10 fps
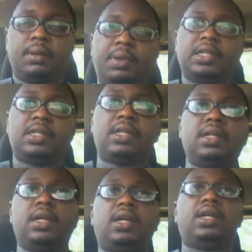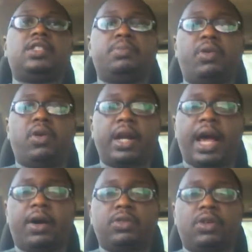basically is born
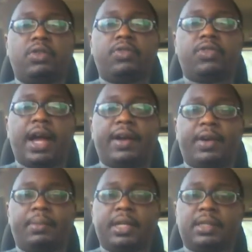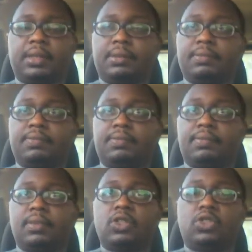out of agreement.
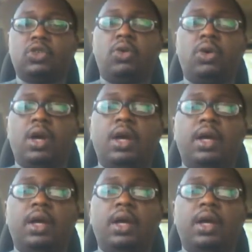So